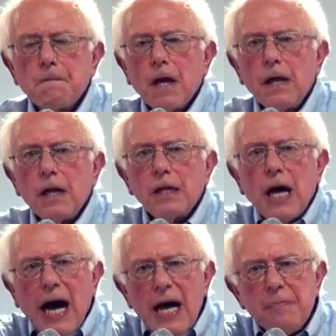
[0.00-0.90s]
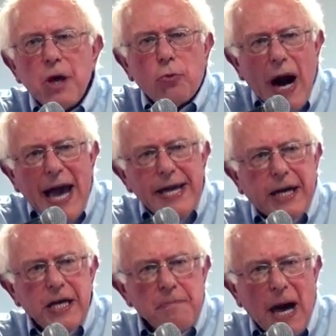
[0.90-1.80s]
I am the
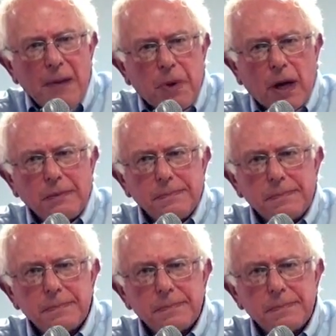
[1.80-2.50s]
ranking member